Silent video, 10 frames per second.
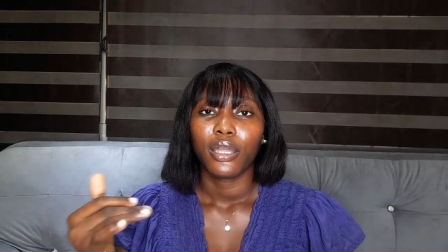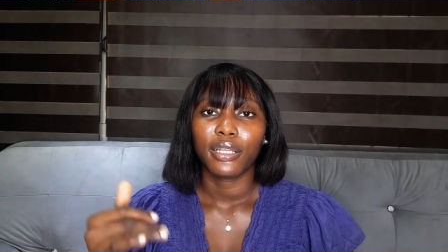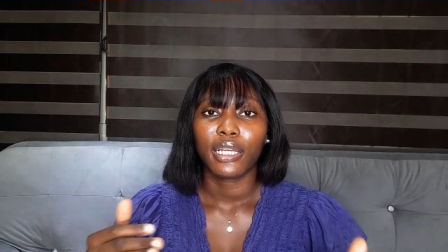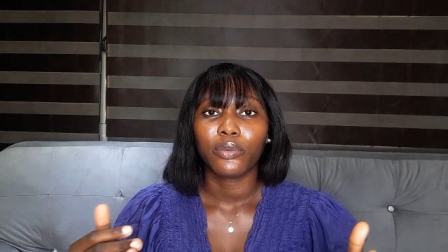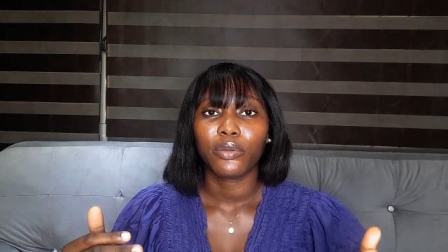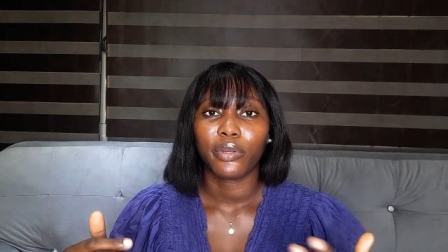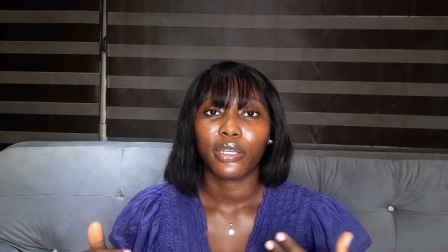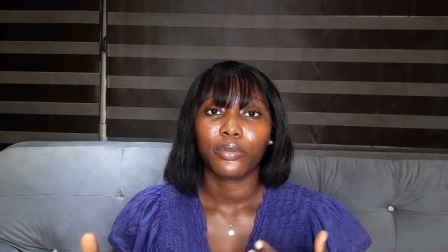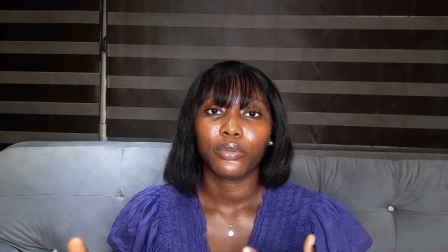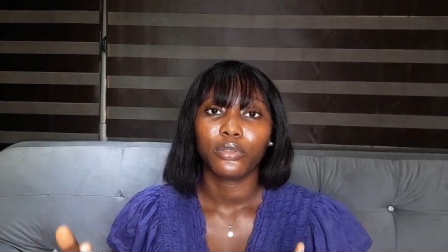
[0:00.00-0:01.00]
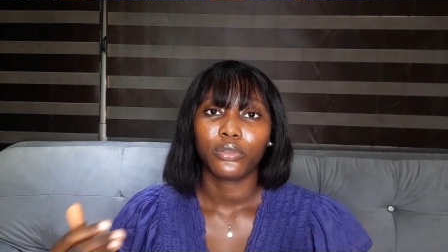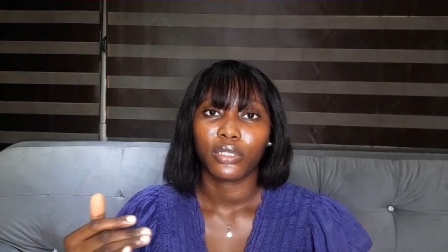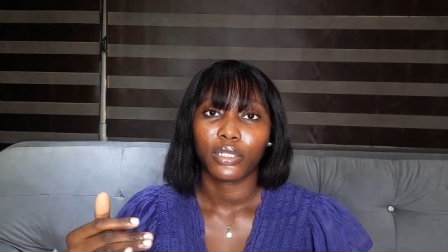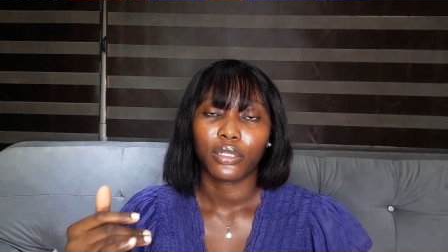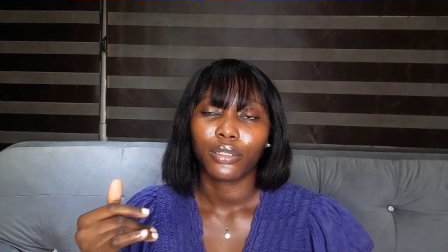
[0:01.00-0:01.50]
and that way we are able to
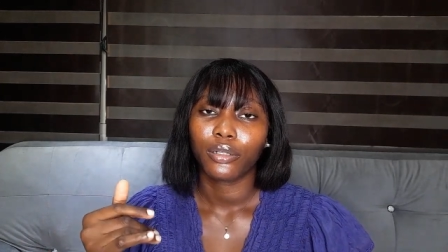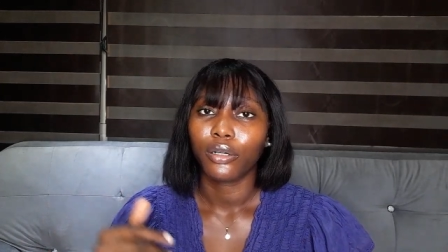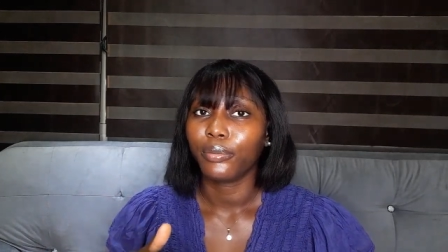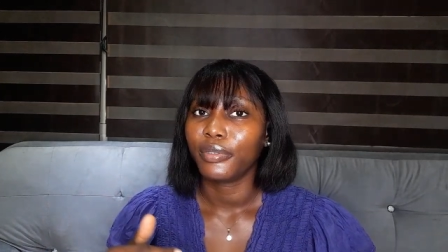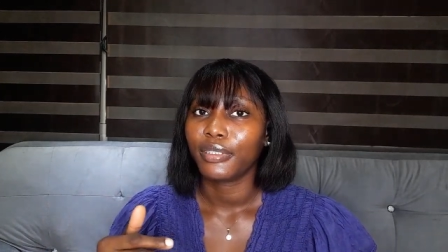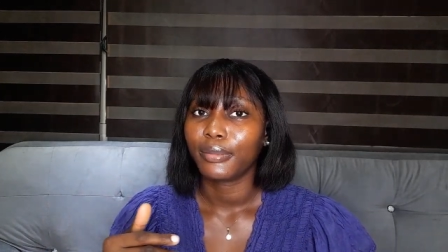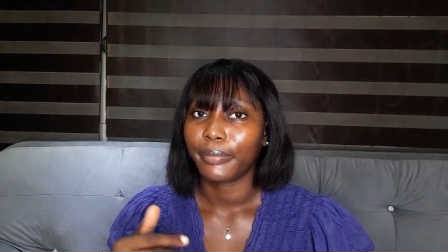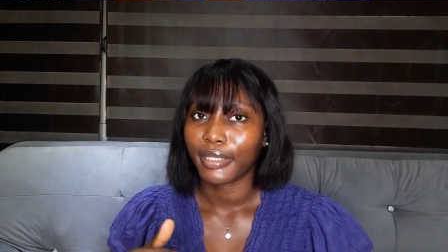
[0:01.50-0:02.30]
like curb it